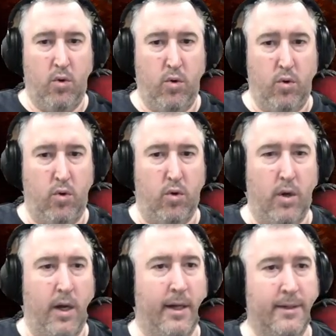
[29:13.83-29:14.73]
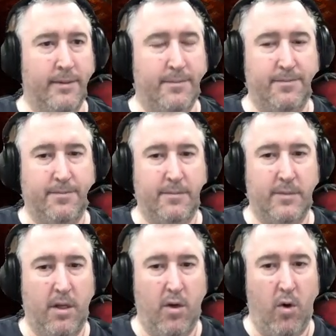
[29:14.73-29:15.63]
Ooh.
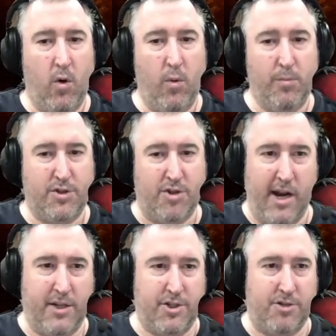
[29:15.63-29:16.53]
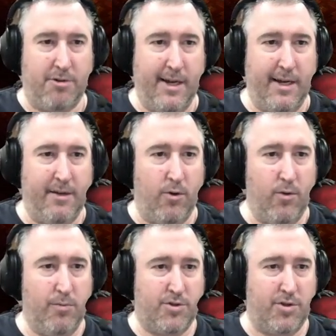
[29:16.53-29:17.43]
Home stretch, right?
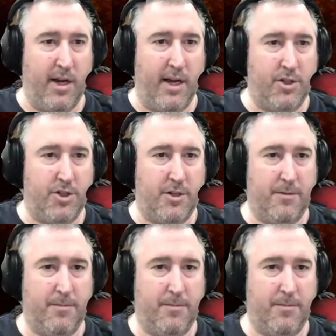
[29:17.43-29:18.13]
Home stretch.